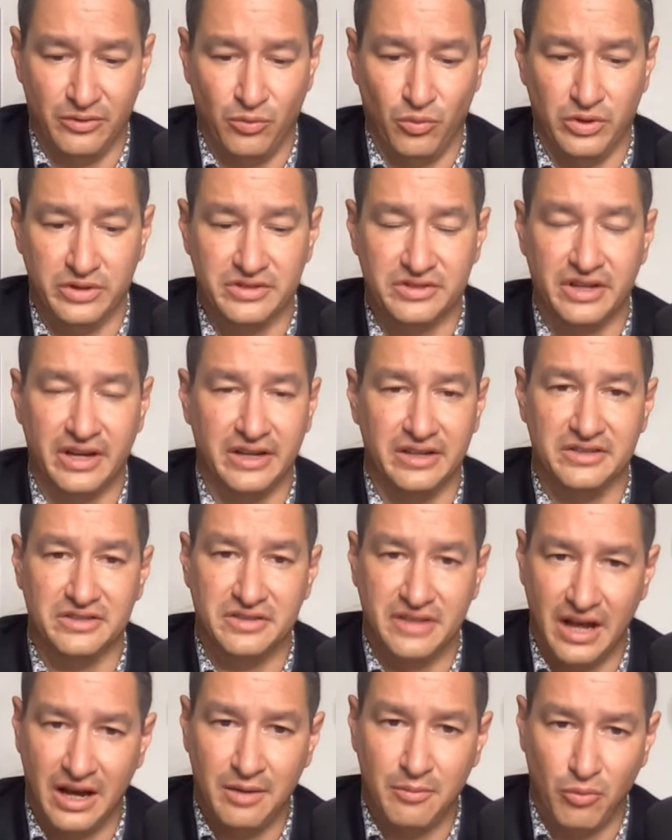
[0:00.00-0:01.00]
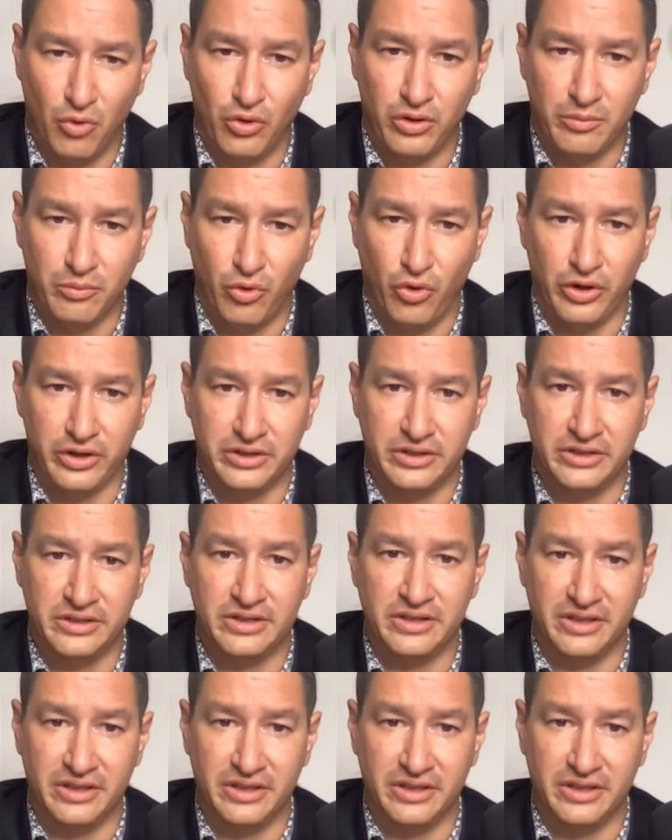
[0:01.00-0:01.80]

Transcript: one side is not more important